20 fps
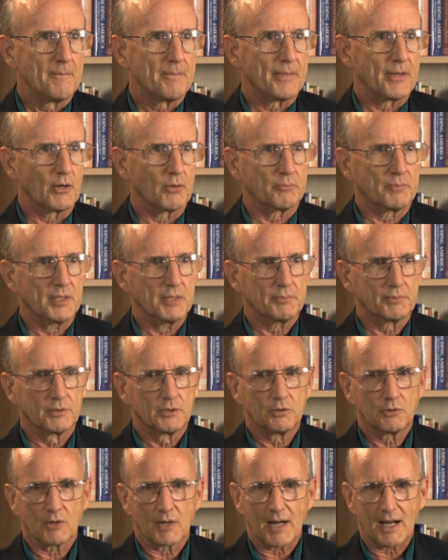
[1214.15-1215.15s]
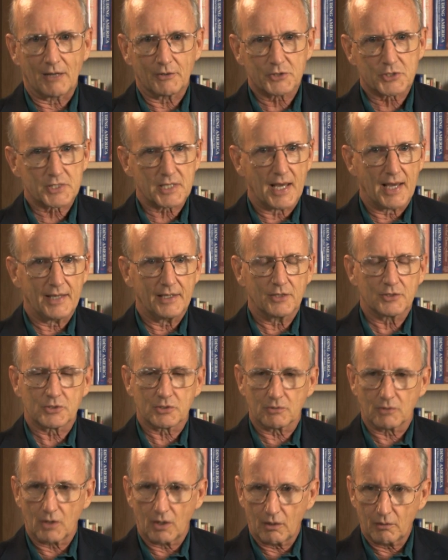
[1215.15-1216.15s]
There are people who are
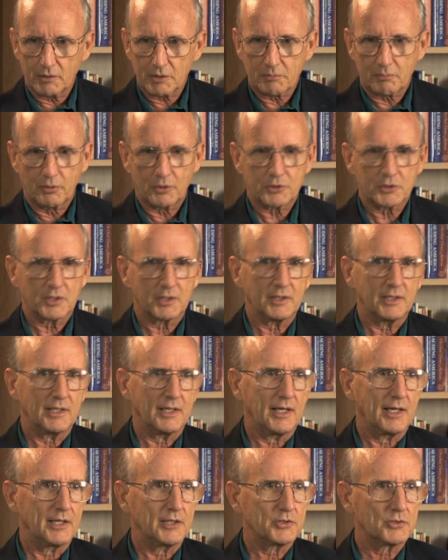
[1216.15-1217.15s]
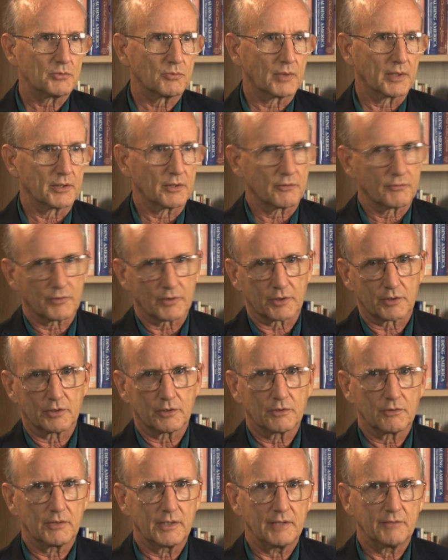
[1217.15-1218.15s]
outsiders. They're always pushing the edge, whether for
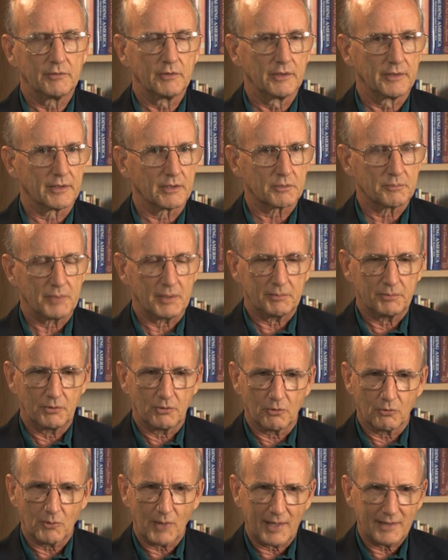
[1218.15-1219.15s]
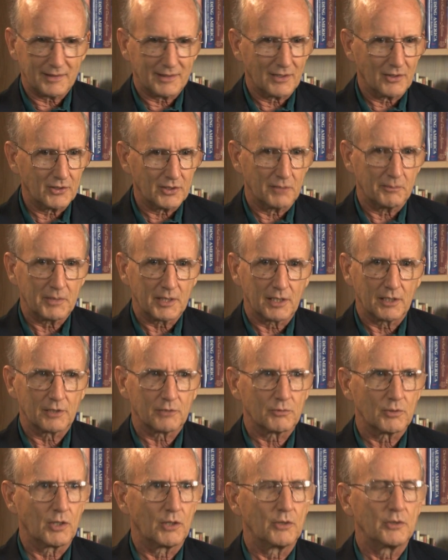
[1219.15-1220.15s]
good or evil. And there's people who are right there in the middle of
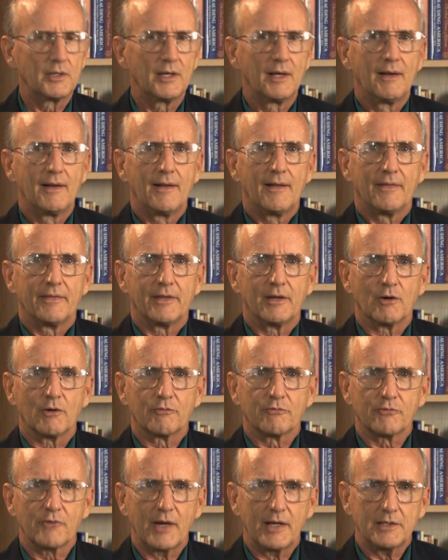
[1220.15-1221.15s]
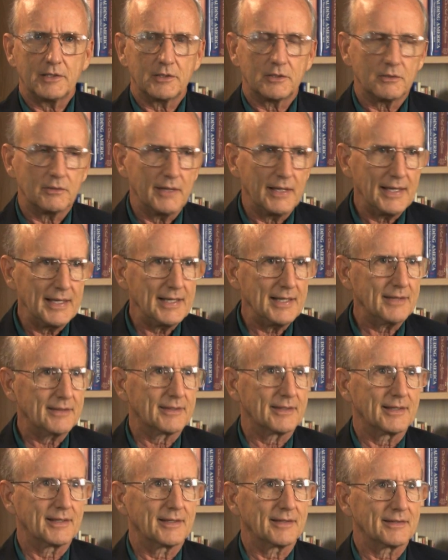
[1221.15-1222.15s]
the road. They're afraid to do
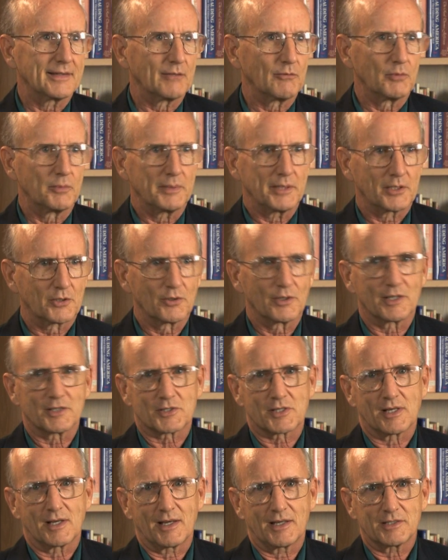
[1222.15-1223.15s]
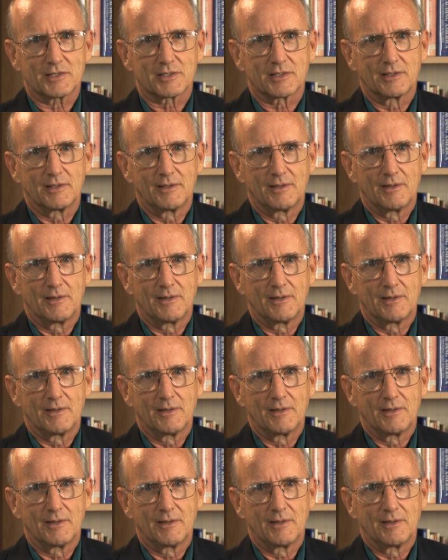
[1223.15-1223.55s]
anything that will be criticized.